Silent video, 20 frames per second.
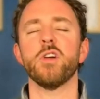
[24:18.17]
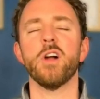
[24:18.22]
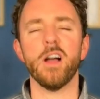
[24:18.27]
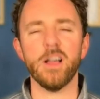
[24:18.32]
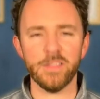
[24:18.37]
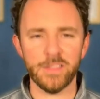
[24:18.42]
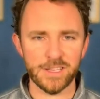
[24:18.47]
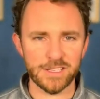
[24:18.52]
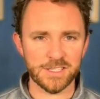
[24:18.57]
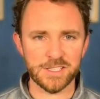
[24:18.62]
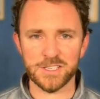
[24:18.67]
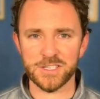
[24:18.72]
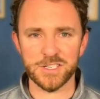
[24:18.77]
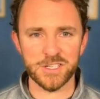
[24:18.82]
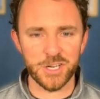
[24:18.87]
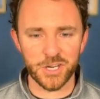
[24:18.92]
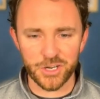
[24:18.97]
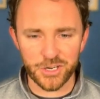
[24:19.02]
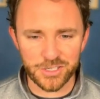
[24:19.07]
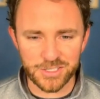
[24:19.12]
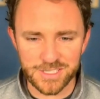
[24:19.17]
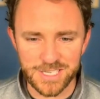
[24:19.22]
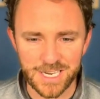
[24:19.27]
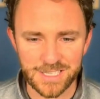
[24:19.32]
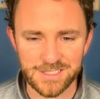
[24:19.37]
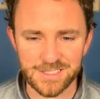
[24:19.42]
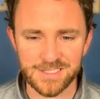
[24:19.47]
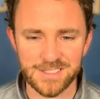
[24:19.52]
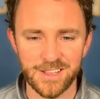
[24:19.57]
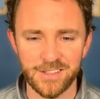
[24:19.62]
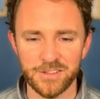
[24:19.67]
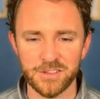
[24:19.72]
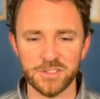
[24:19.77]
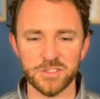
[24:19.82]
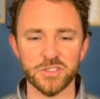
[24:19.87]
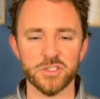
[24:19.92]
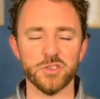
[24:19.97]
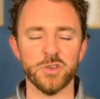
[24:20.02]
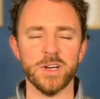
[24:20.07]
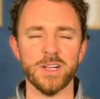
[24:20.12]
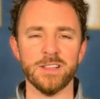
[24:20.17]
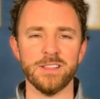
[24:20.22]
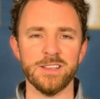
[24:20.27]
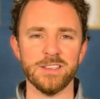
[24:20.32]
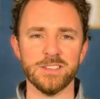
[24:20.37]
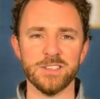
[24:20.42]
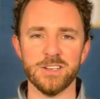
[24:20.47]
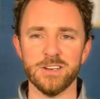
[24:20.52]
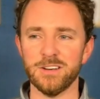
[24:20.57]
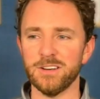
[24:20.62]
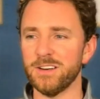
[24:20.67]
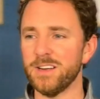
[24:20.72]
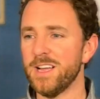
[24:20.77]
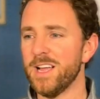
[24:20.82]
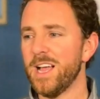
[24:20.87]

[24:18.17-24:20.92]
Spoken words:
that stirs Texas Southern's drink this year.